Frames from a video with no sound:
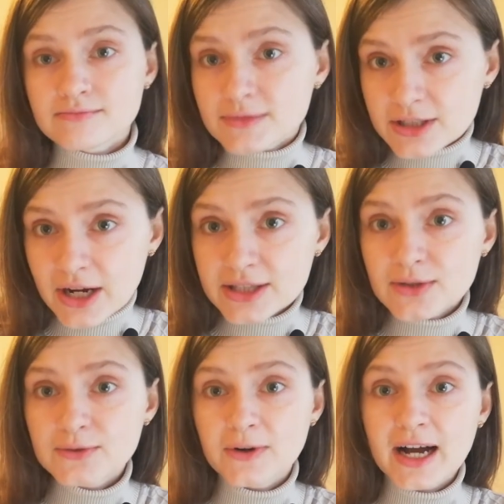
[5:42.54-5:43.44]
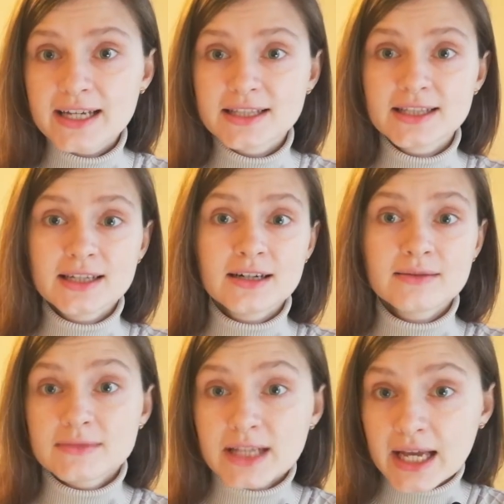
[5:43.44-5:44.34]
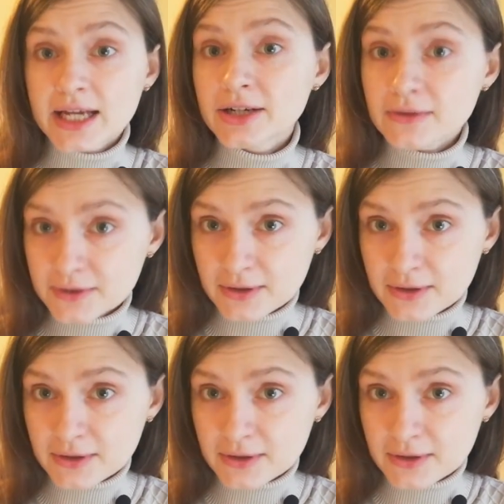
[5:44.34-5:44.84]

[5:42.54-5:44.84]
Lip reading: Try to find the area of your